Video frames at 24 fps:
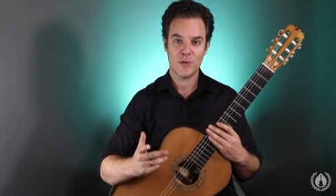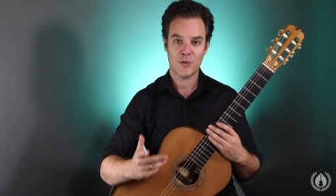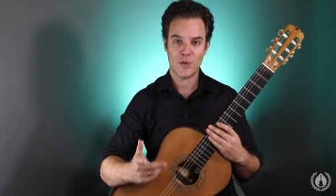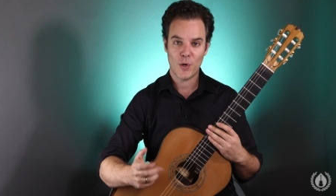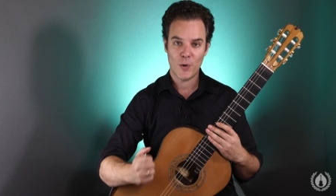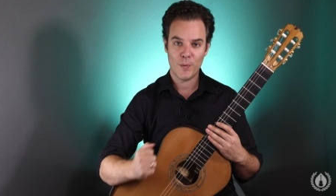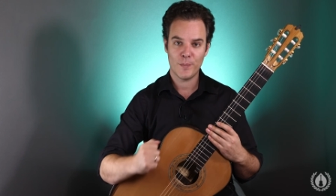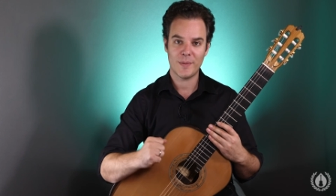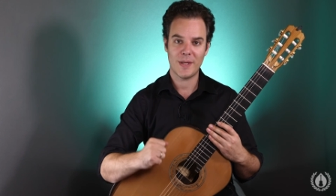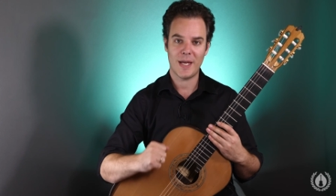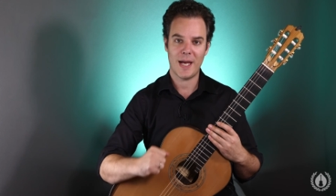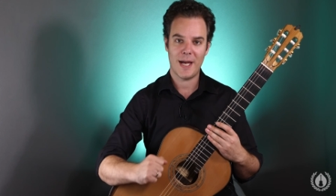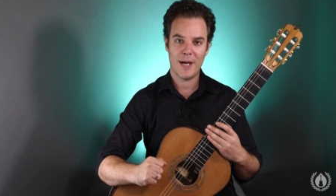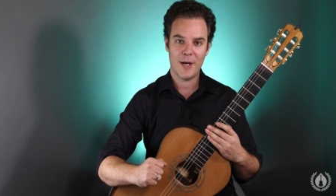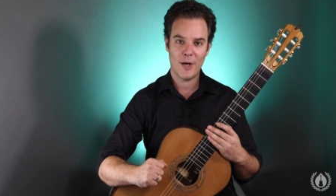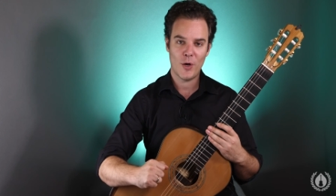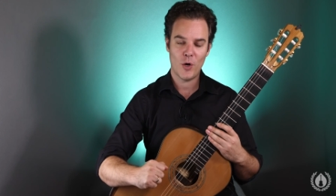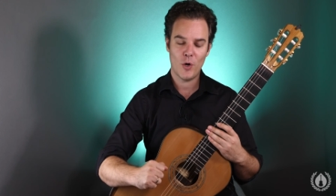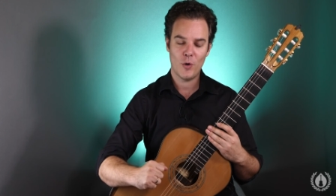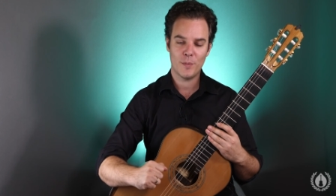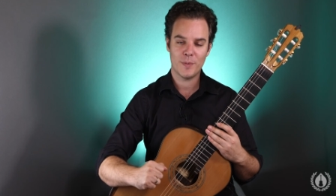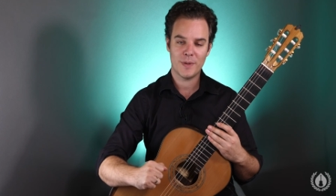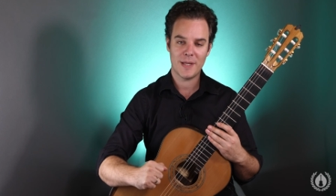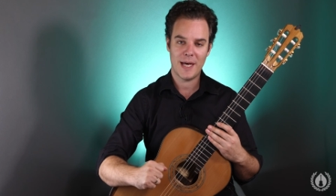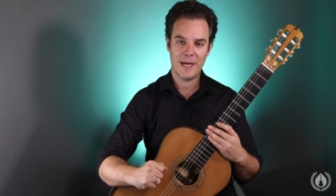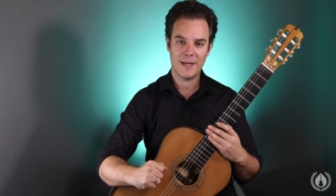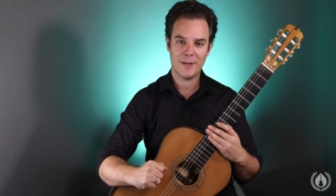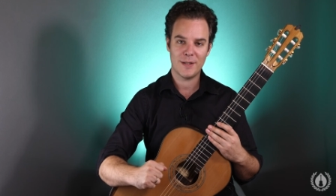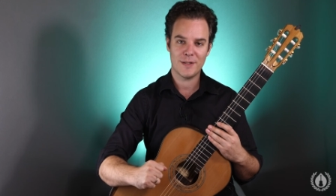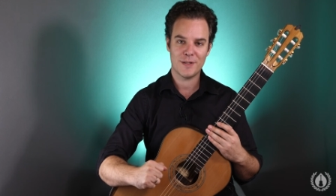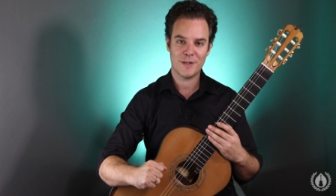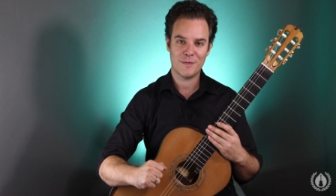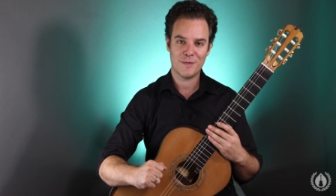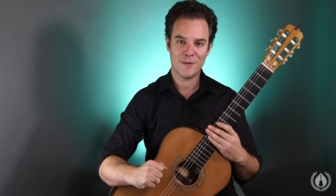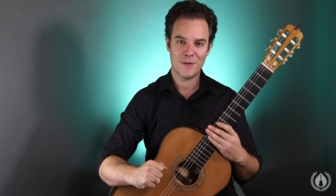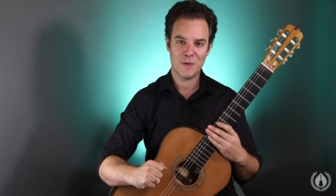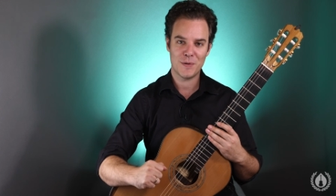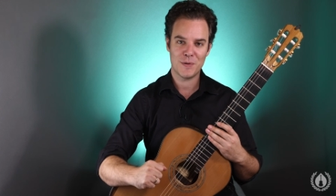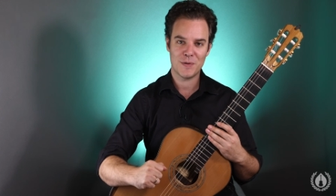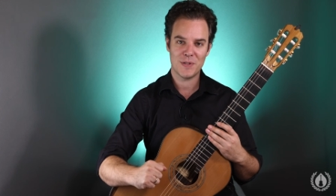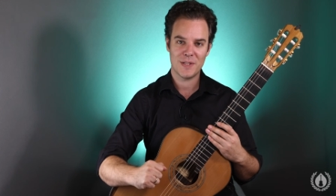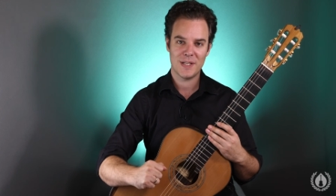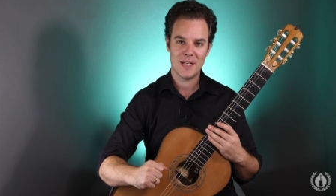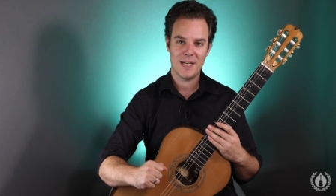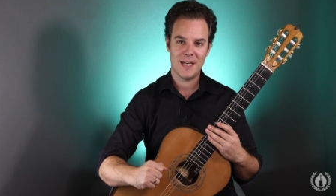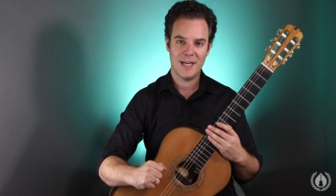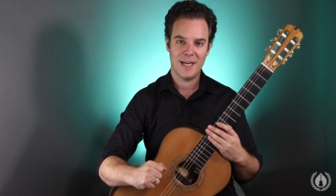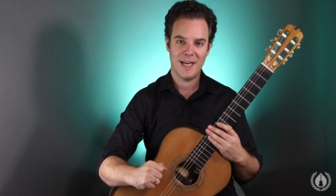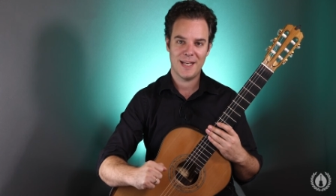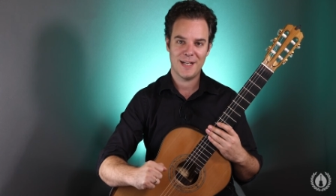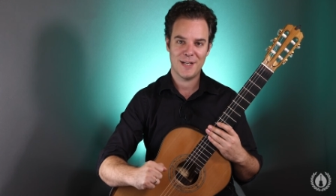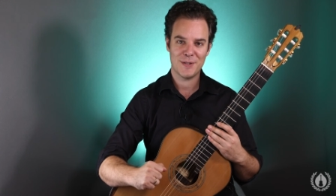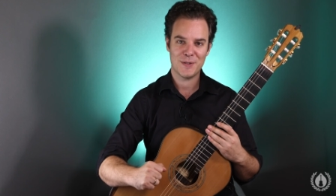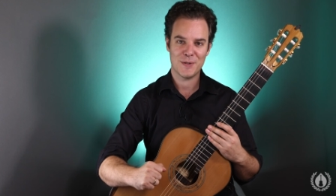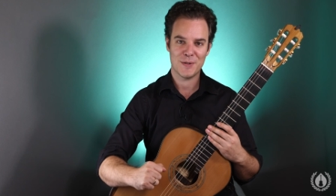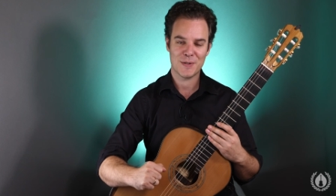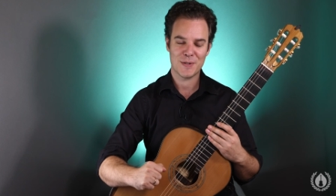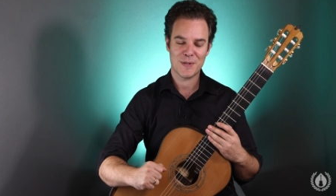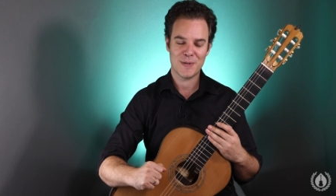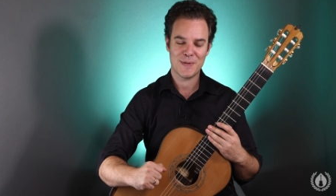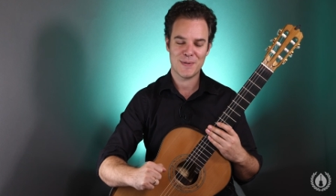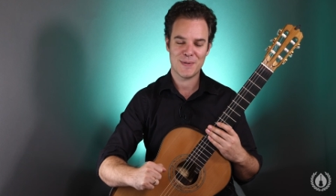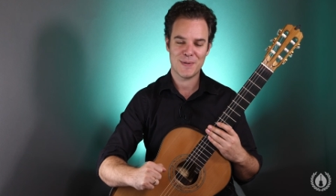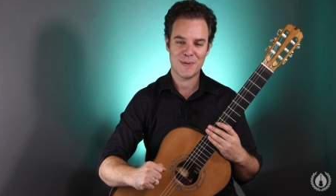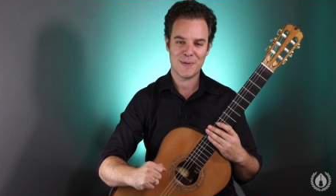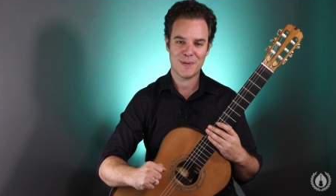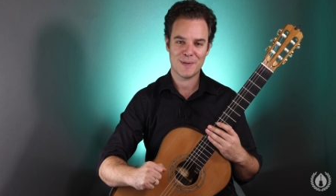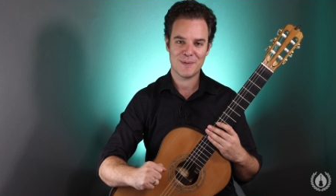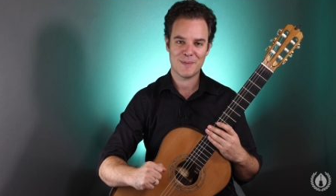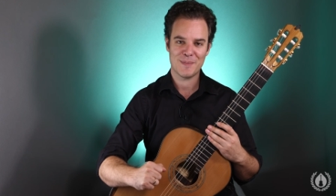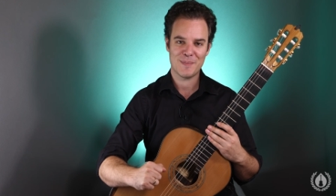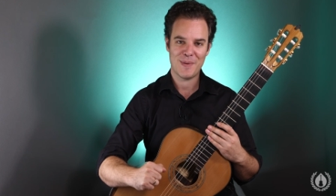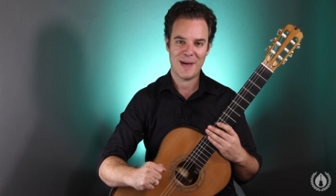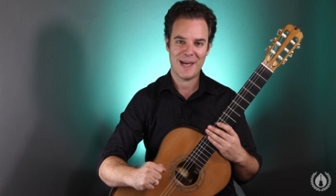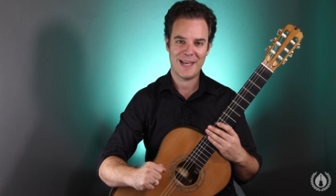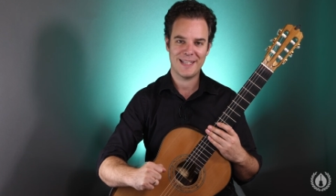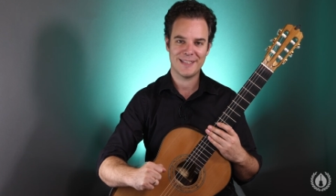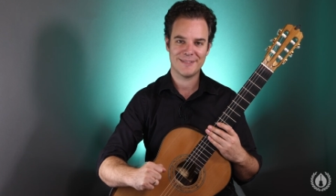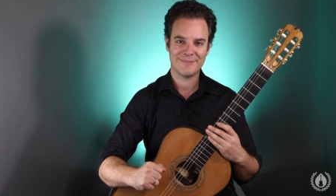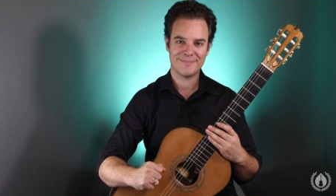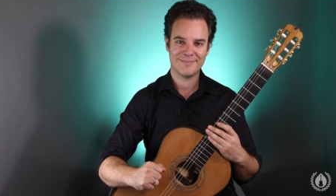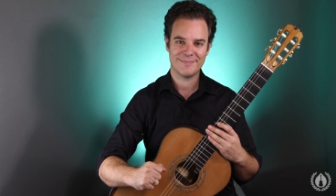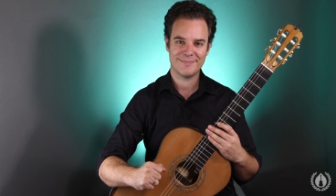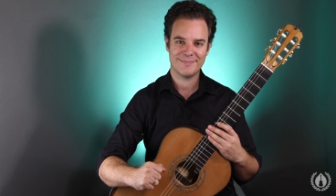So I hope that is of use, and I'll talk to you soon. Bye.